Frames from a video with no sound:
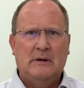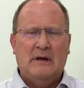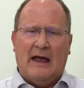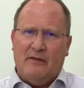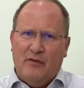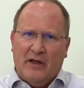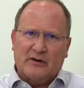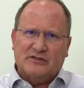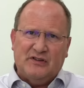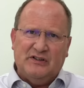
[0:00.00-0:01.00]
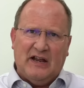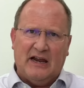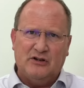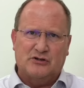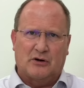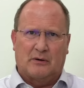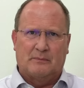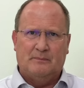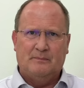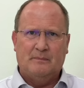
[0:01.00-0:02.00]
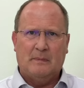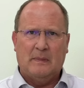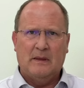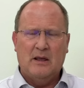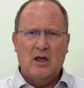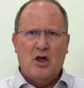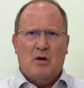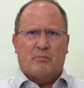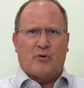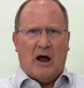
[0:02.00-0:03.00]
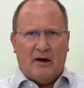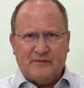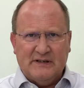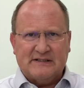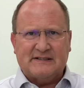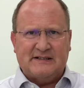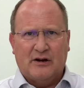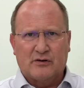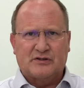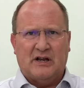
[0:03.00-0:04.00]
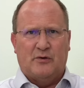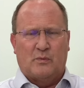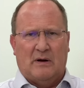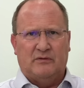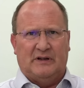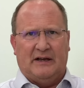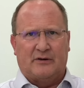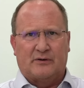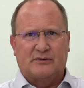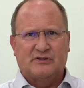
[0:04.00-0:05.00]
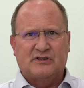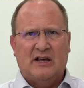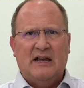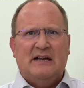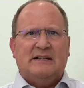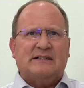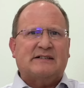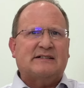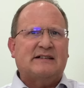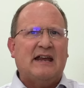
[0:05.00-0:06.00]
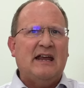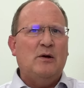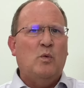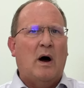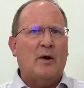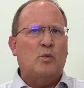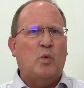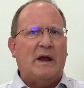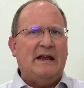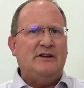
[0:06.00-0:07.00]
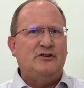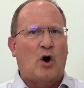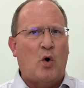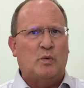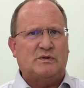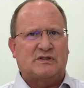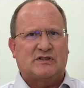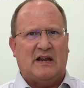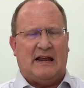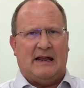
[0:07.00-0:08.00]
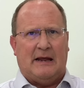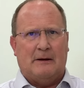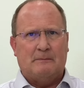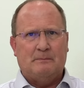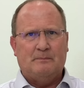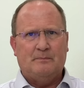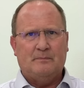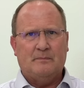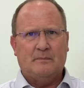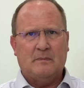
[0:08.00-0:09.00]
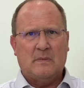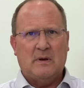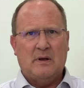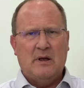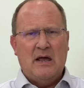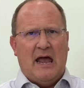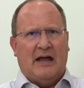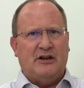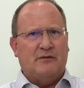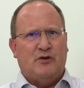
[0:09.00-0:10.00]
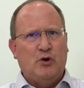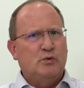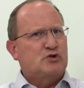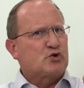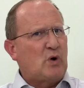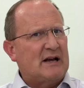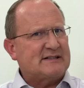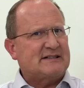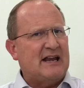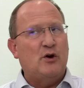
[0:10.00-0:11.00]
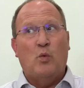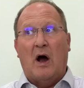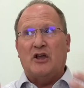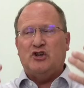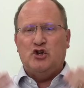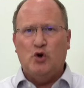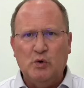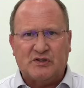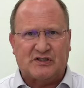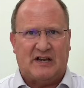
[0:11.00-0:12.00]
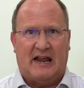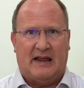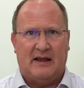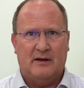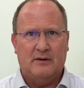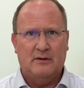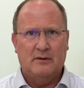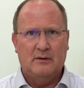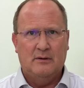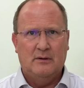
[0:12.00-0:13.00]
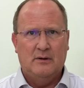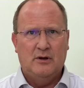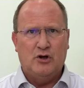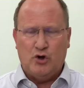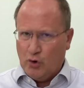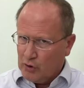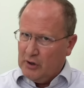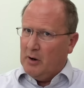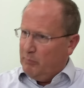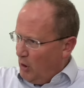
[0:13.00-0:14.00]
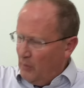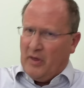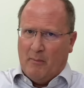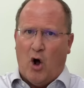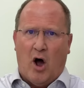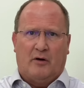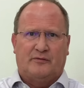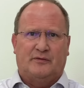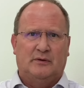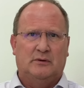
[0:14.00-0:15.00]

And there's the danger. Prophets, seers, and revelators see what we don't see. And if you trust in what you see, you're going to blow them off.